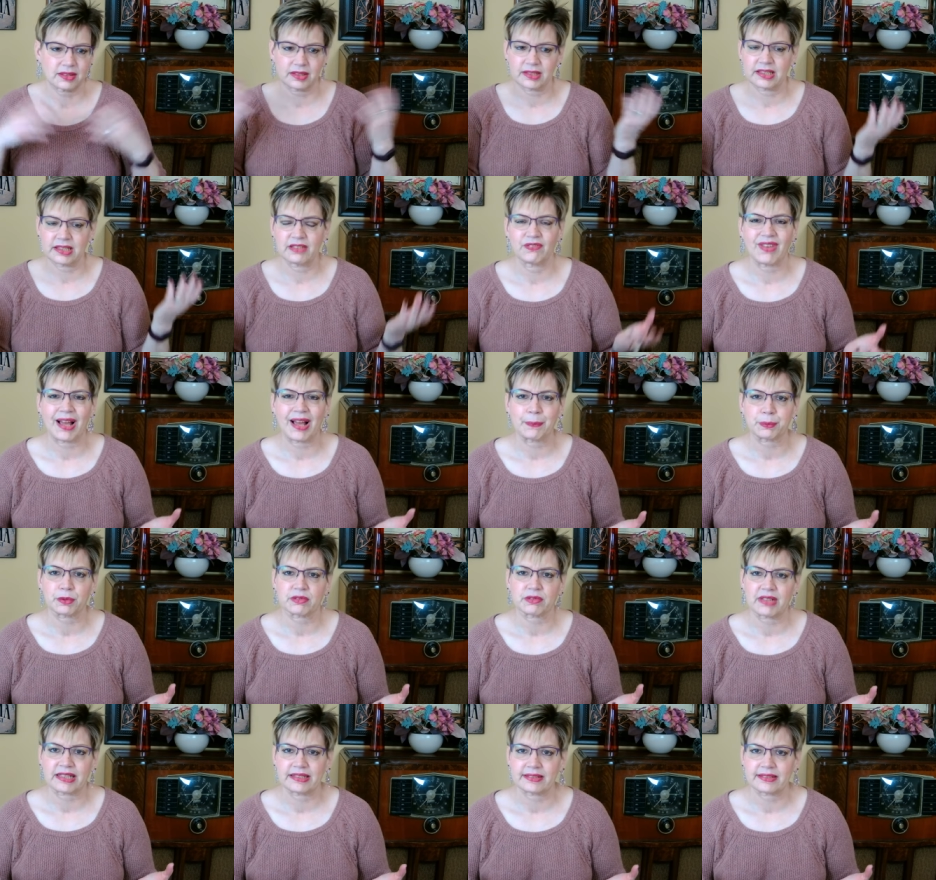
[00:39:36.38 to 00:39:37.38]

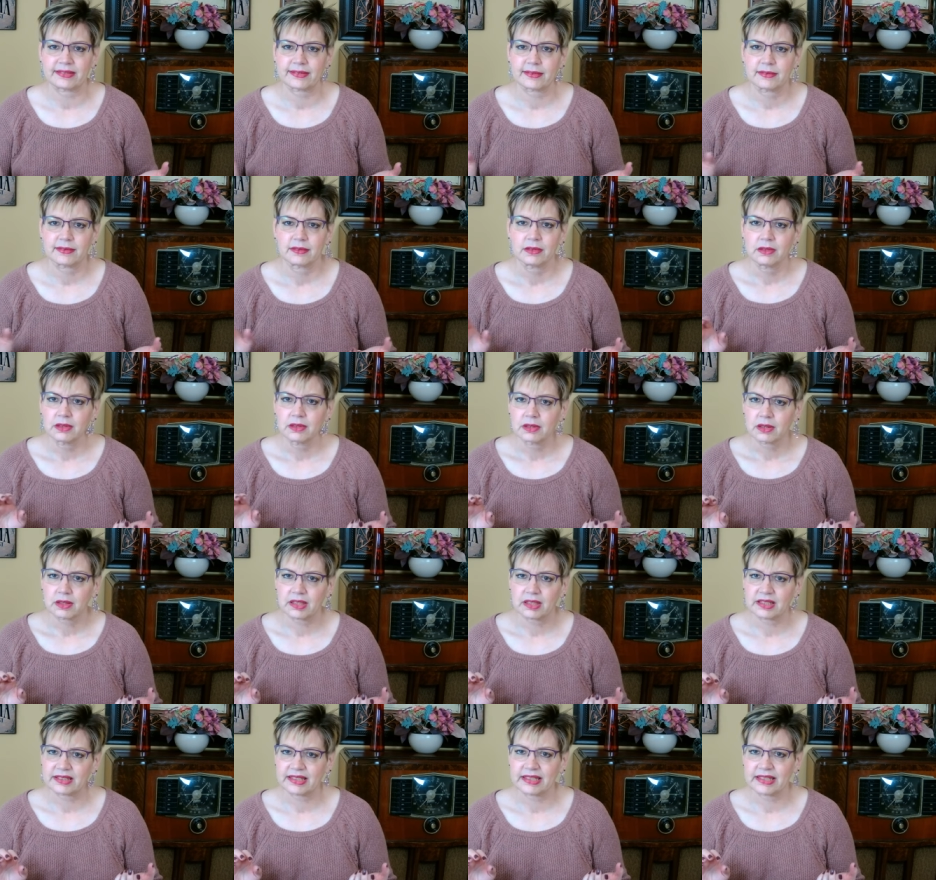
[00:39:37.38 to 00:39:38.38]
evaporates
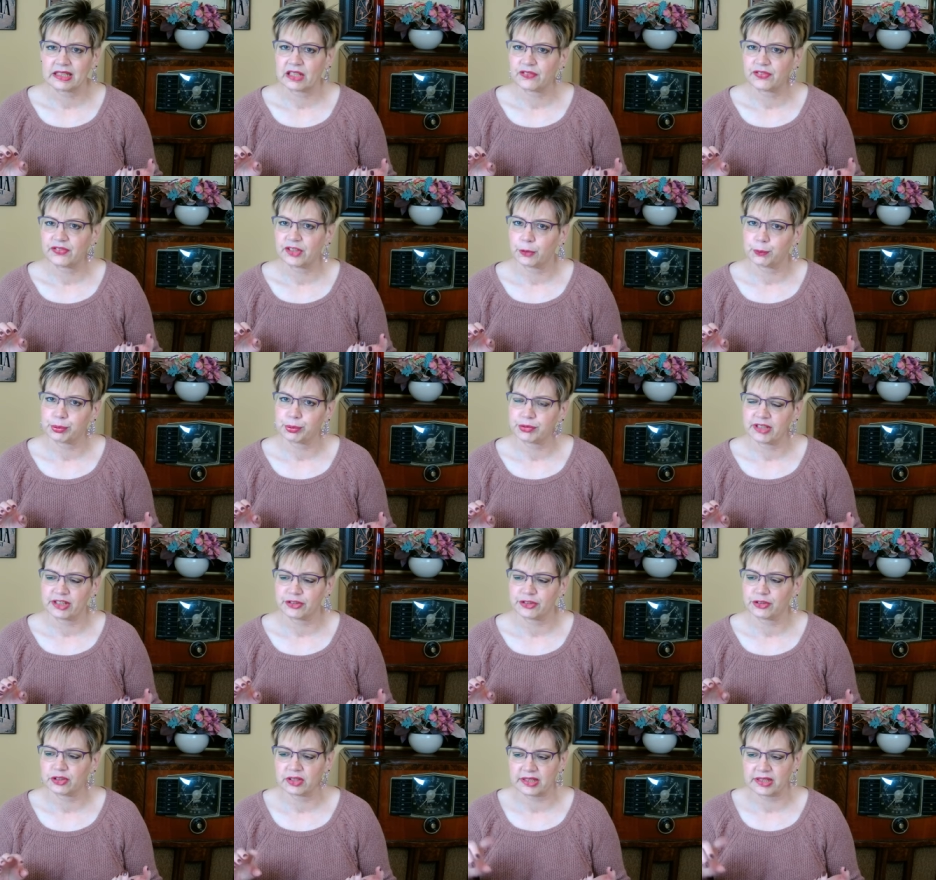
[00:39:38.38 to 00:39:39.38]
because then I feel
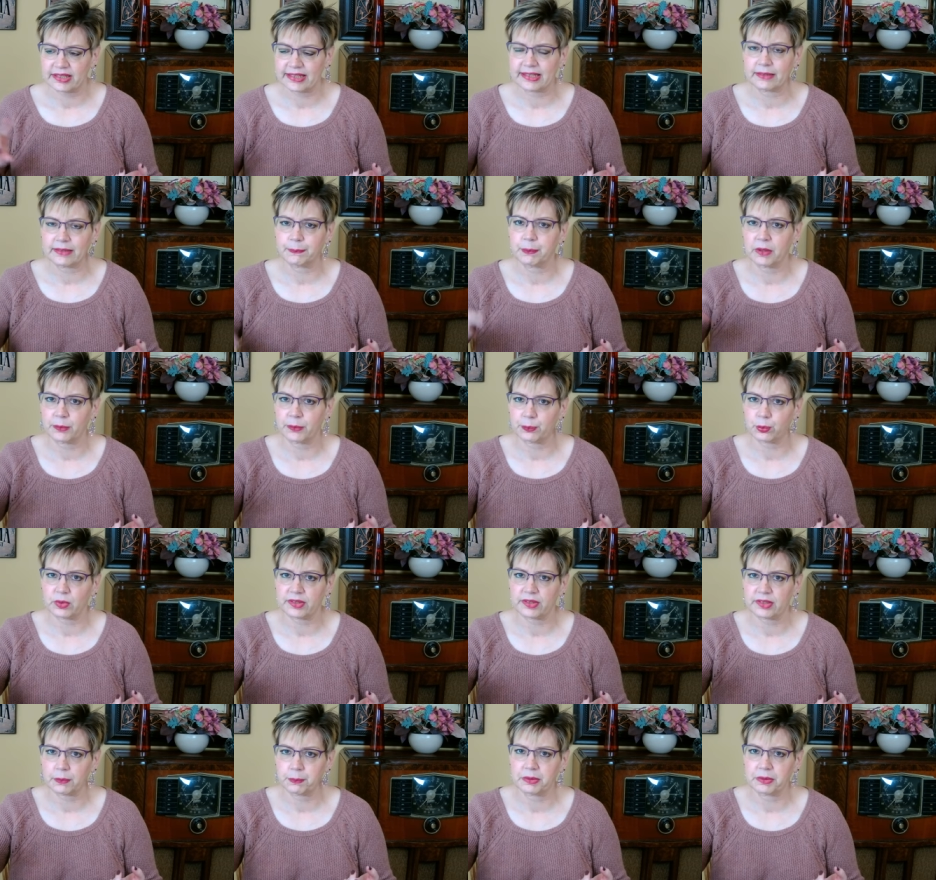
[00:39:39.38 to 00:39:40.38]
pressure to keep up
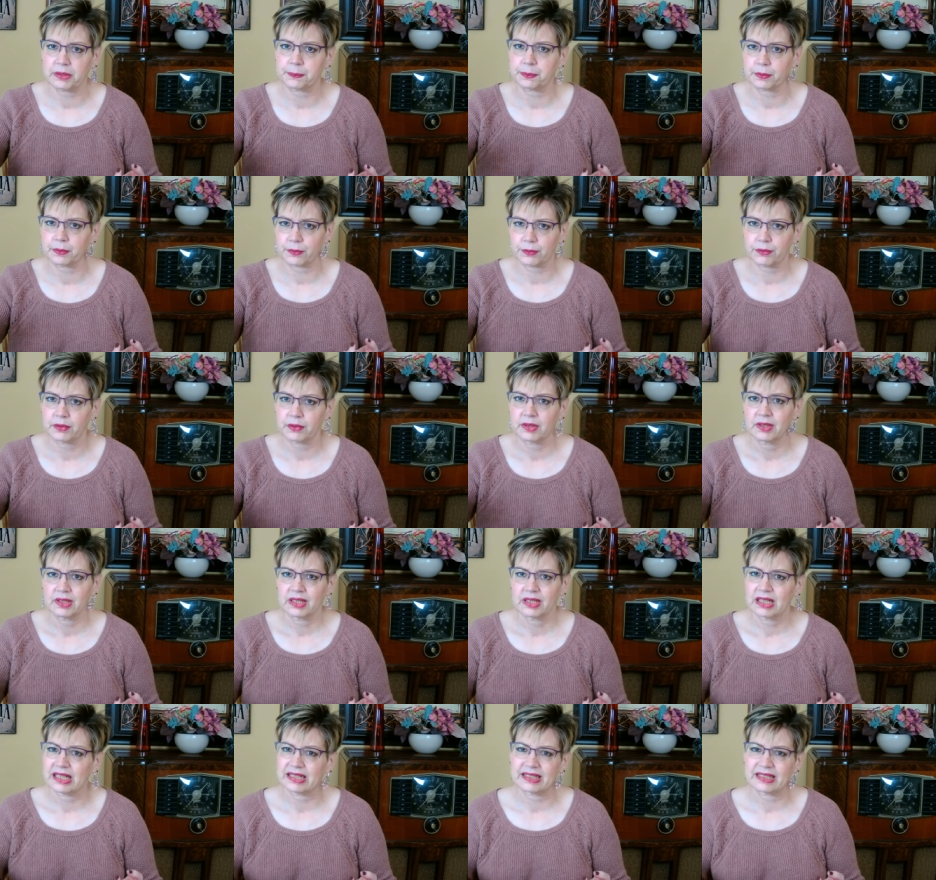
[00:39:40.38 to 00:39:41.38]
with the people,
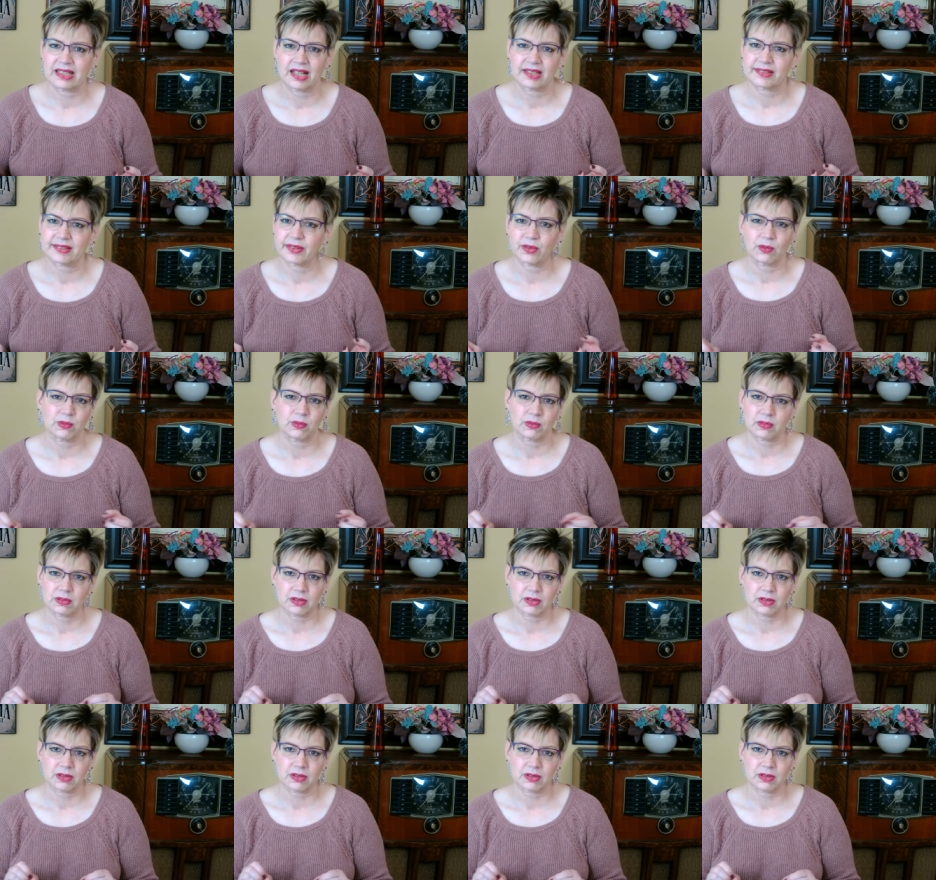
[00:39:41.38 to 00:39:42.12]
and I don't.